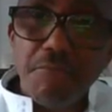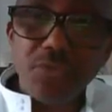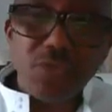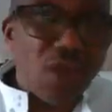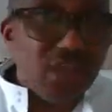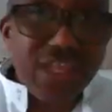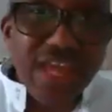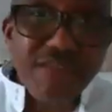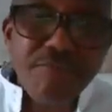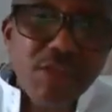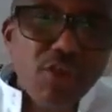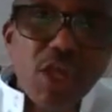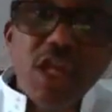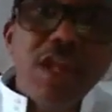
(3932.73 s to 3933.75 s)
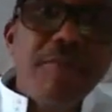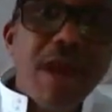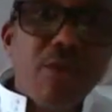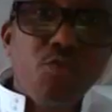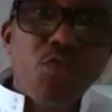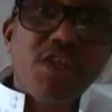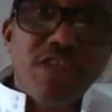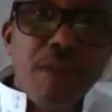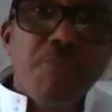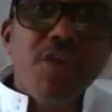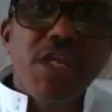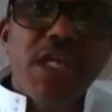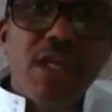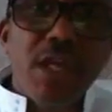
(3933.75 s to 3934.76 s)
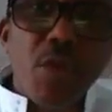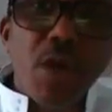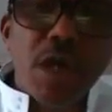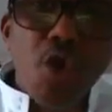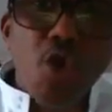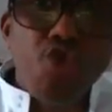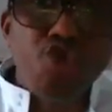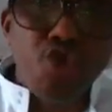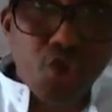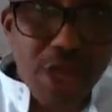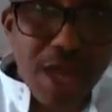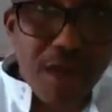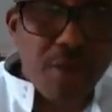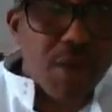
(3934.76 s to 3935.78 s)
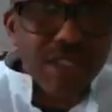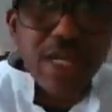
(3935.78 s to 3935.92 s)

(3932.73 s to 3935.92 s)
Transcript: Don't get me talking about what is happening in our ozone now.